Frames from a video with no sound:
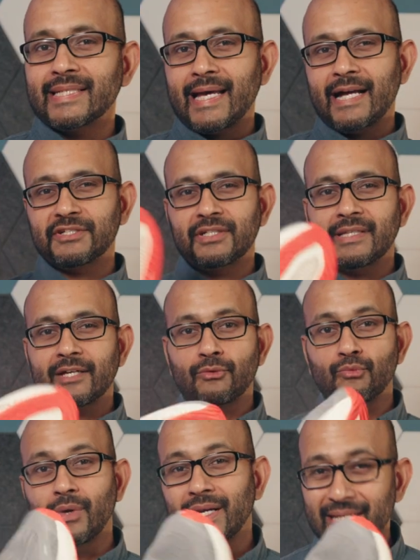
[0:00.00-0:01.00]
it actually like
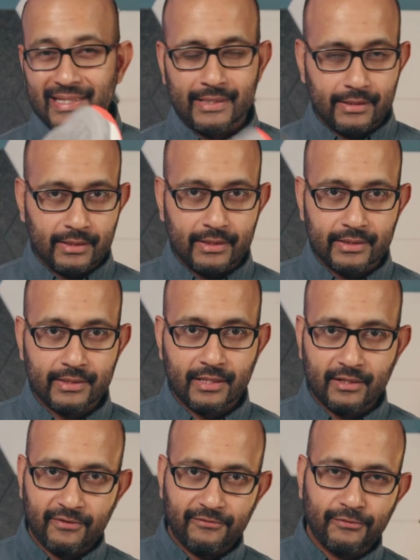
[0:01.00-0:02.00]
running in these?
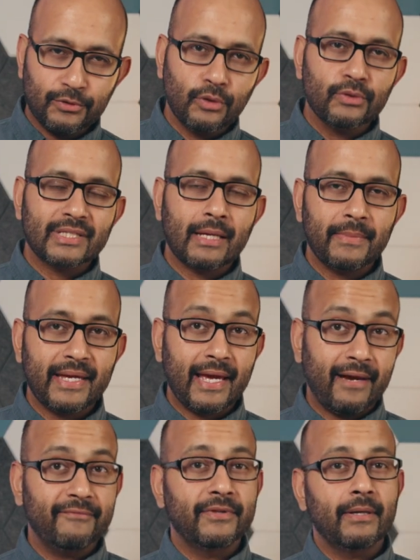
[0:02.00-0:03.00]
For those that may
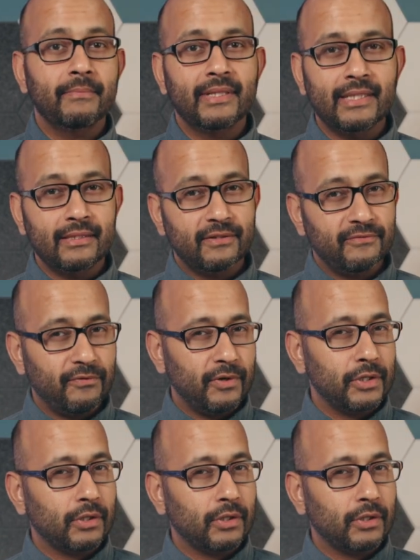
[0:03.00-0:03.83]
have them, they're very